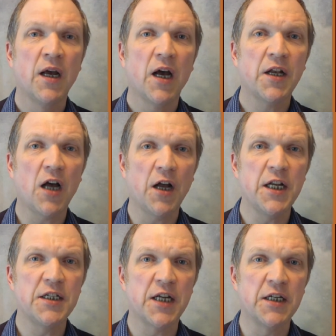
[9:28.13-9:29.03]
an
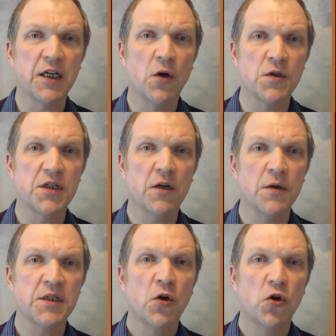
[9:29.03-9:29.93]
unintended
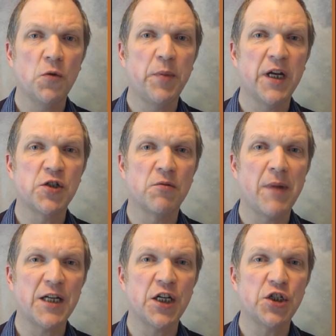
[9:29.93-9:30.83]
consequence could be a dramatic